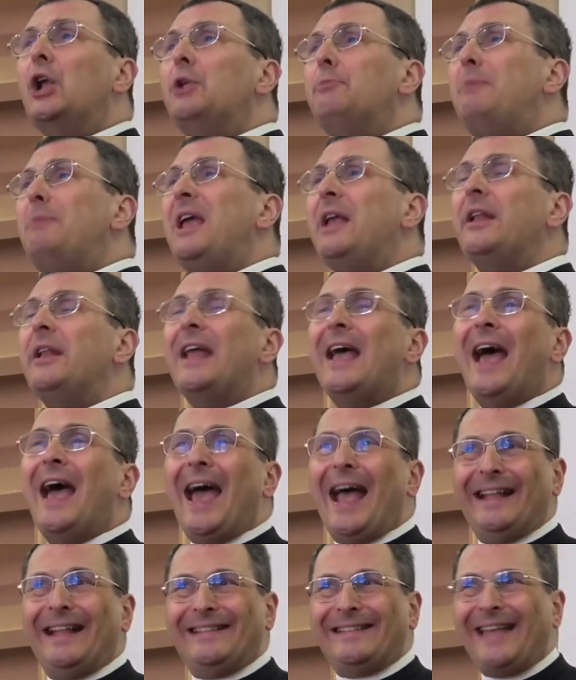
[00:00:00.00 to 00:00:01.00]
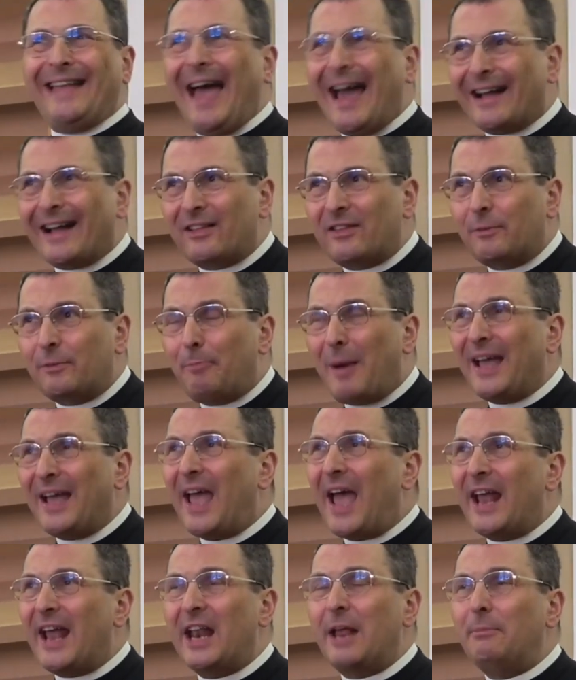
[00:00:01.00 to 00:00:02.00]
been attacked by
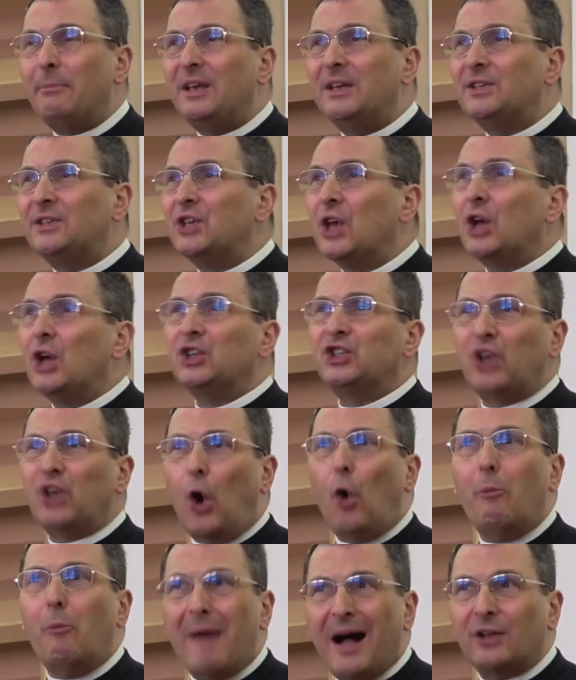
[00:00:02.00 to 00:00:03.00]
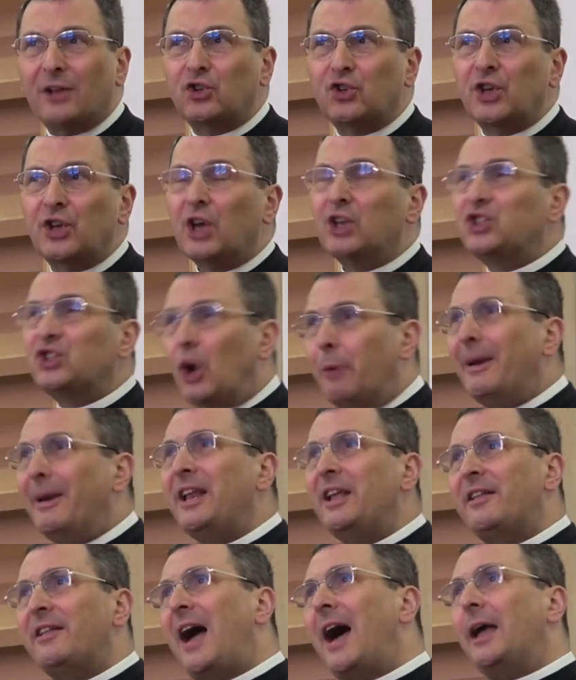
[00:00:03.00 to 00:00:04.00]
enemies so much, so
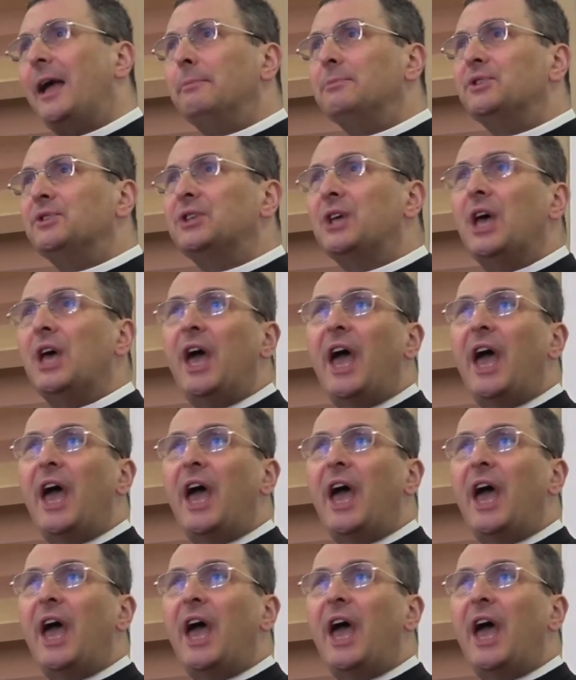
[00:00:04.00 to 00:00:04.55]
many times,